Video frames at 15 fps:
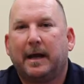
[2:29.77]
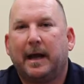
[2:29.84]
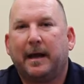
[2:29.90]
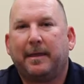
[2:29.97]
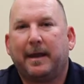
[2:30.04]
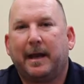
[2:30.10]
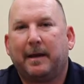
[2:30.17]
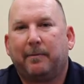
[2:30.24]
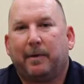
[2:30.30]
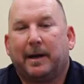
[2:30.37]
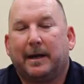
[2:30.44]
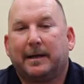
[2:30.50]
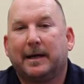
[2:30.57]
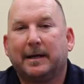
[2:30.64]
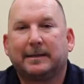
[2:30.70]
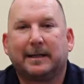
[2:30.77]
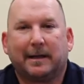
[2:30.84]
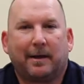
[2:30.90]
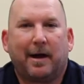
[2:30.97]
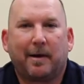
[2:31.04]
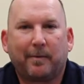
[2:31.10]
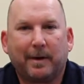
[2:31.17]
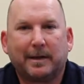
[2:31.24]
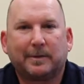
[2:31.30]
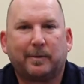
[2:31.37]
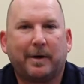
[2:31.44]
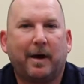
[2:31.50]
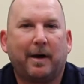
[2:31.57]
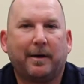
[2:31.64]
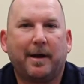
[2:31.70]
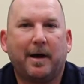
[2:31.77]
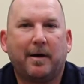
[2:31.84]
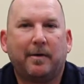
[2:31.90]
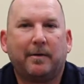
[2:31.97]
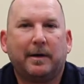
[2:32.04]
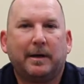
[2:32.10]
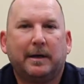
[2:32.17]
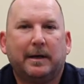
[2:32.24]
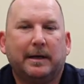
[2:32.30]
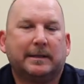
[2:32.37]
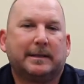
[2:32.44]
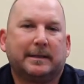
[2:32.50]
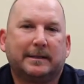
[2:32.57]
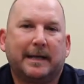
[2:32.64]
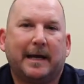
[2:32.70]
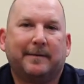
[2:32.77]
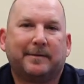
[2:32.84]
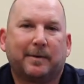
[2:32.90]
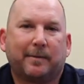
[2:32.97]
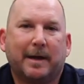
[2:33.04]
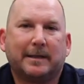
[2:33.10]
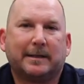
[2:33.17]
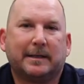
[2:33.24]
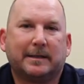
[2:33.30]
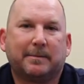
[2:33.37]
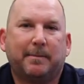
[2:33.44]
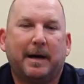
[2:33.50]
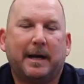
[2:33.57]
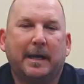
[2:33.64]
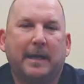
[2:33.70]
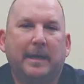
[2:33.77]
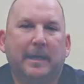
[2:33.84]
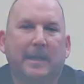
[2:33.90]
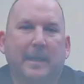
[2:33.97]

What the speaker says: And then what it does in the long run, as we all know, is it saves the residents money